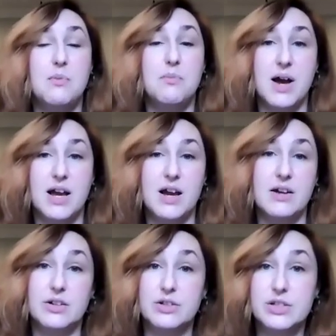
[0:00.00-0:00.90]
my
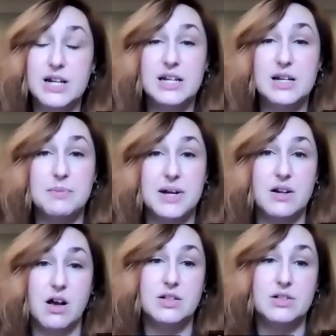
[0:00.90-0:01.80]
understanding and my
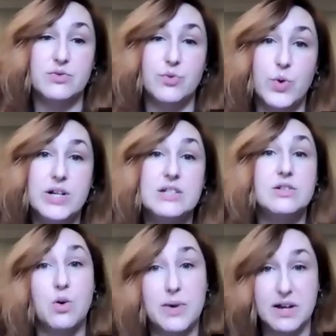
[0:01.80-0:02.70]
knowledge of what is
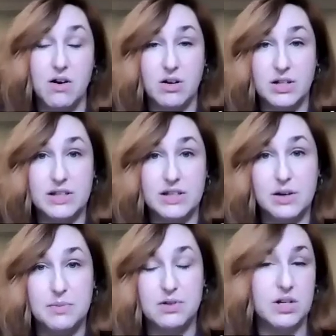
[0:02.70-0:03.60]
going on in the
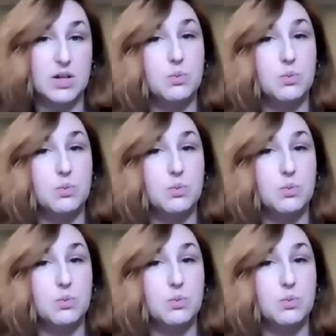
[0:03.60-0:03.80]
community.